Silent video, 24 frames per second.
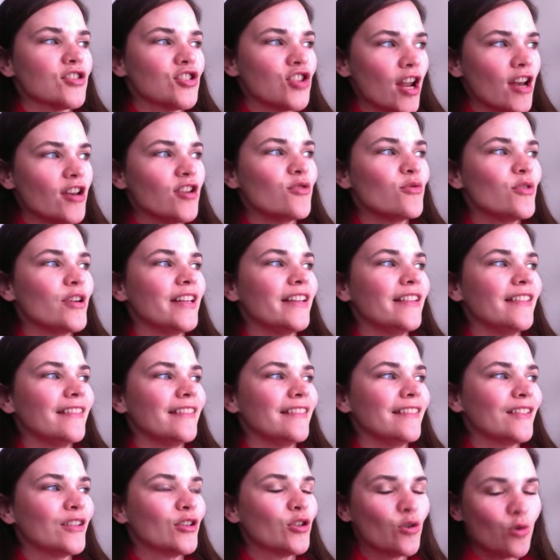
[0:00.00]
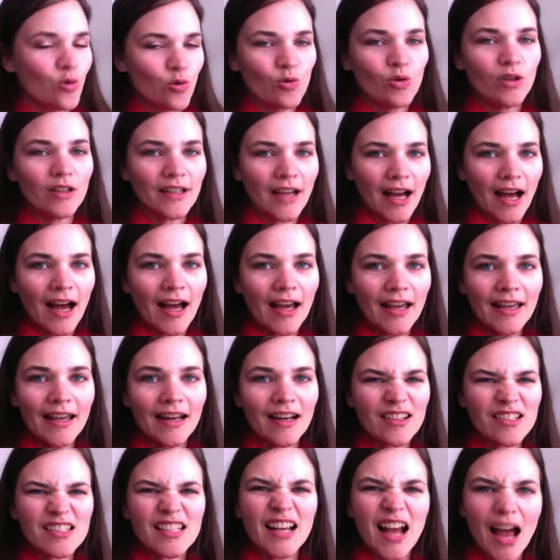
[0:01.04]
genuine, cool guy. And
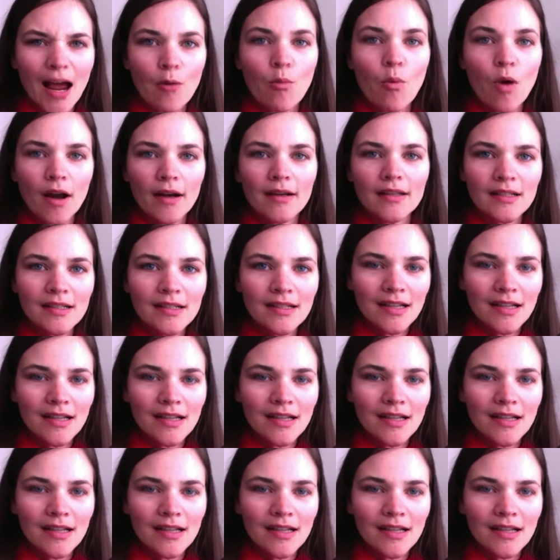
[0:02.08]
I was like, I want